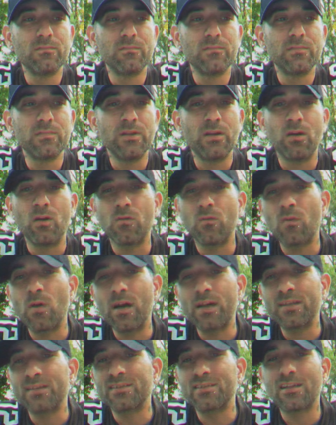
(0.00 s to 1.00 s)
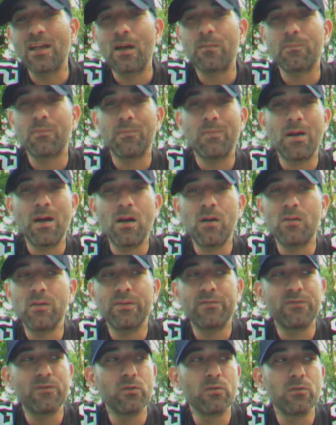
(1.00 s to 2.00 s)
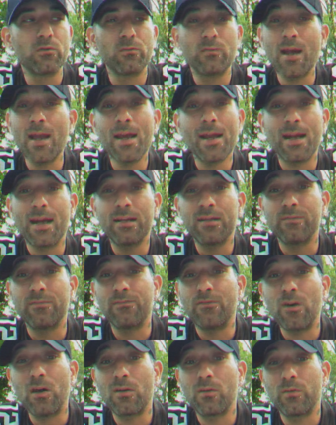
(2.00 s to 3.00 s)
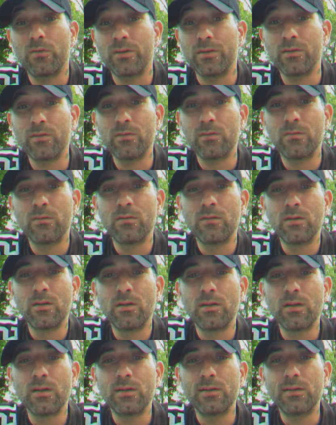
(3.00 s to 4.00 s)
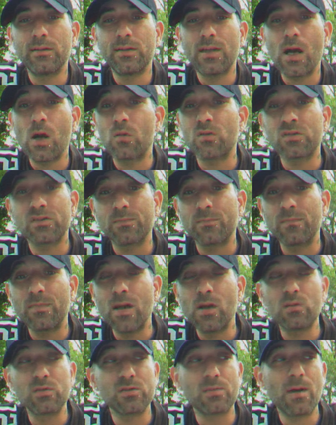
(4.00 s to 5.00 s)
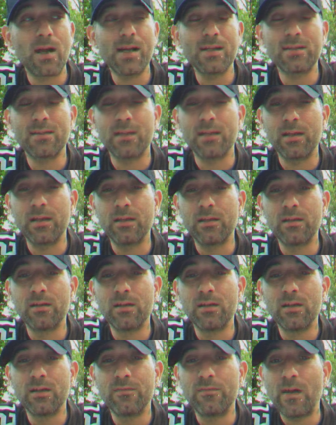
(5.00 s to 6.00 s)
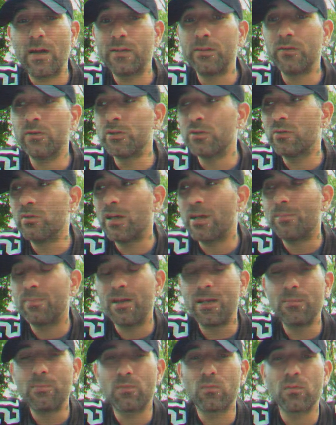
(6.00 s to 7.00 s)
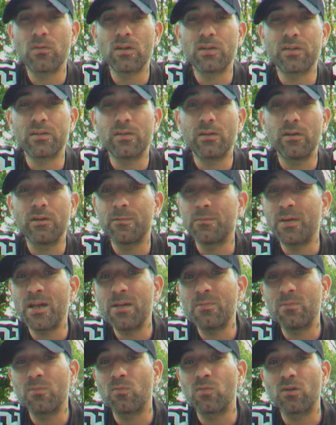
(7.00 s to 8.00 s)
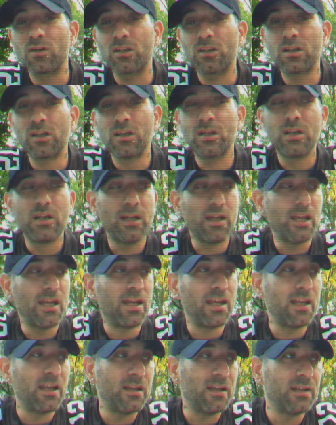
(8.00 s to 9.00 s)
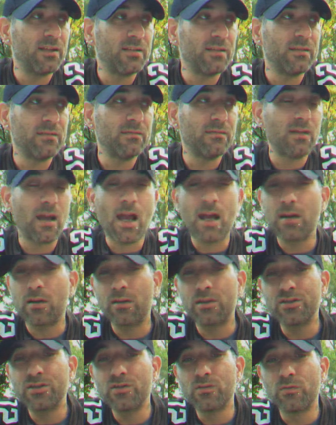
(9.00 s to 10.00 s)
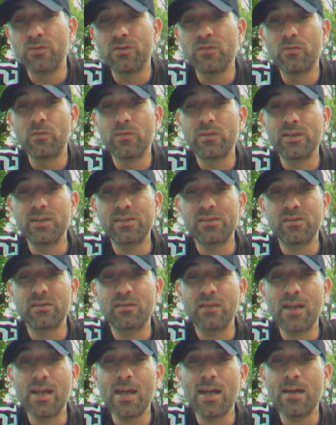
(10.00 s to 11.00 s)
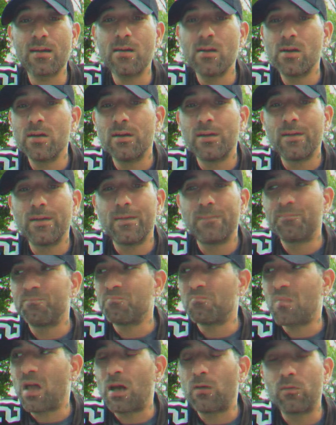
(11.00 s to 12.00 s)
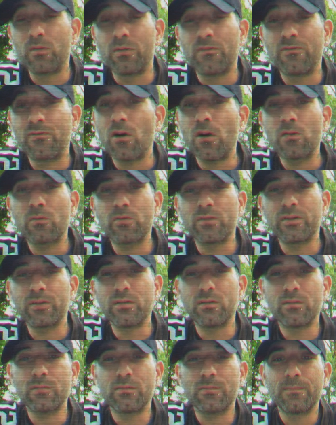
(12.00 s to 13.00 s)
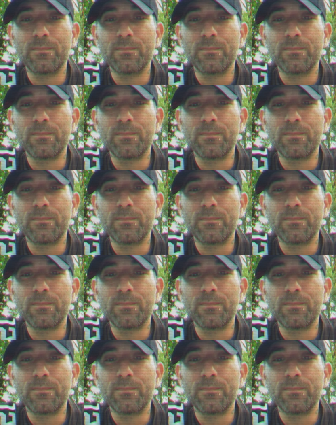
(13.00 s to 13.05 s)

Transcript: you know, wanting to stomp them out. If you were a rat, I didn't fuck with you. That was my thing. If I knew you had paperwork, dirty paperwork, and I heard you were doing this or that, I wouldn't fuck with you.